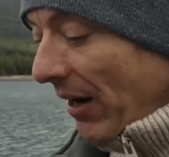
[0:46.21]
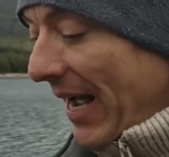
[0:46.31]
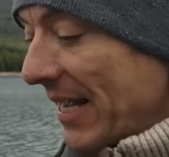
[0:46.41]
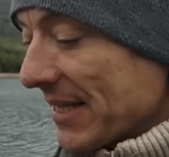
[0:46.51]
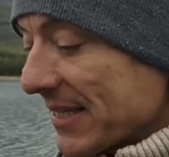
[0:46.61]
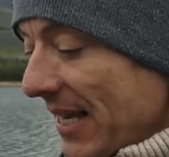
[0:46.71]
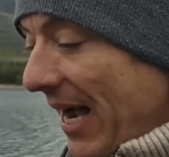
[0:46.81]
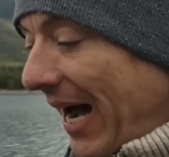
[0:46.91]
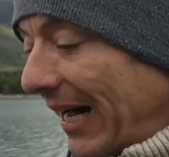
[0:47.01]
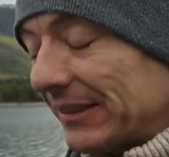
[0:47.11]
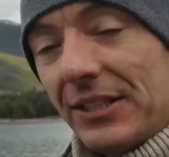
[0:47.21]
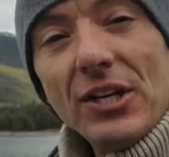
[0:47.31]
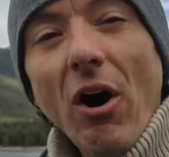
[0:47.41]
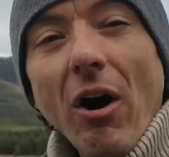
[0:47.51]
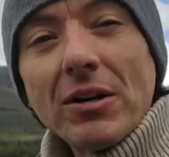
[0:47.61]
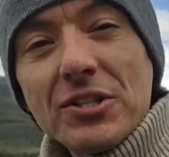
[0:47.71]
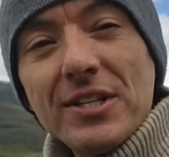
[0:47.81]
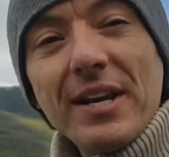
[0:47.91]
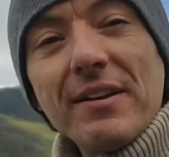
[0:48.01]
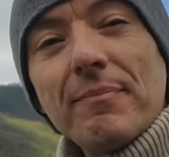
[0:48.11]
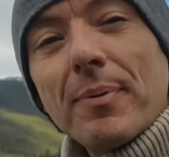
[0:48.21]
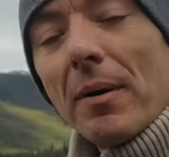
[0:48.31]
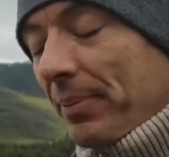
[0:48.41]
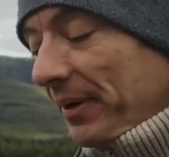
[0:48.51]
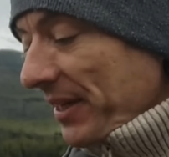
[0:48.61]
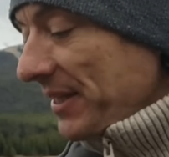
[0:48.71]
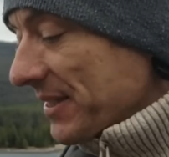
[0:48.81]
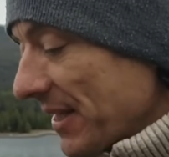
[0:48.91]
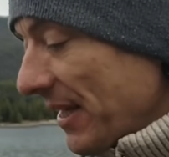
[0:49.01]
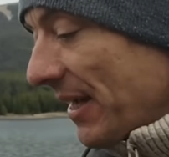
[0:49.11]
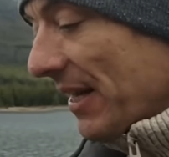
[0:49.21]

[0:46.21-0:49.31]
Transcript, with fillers: has antioxidative properties.